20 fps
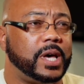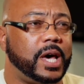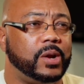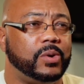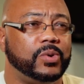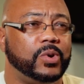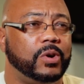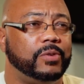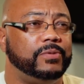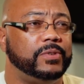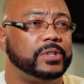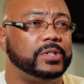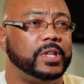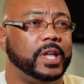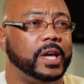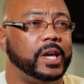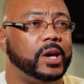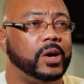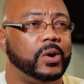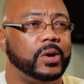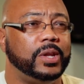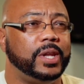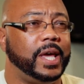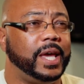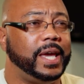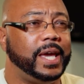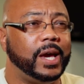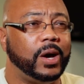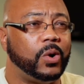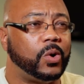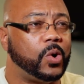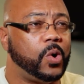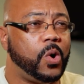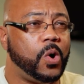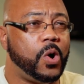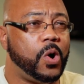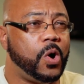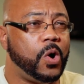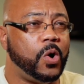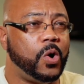I don't know if it's they go They go
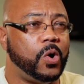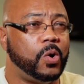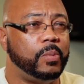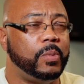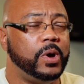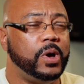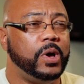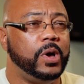home,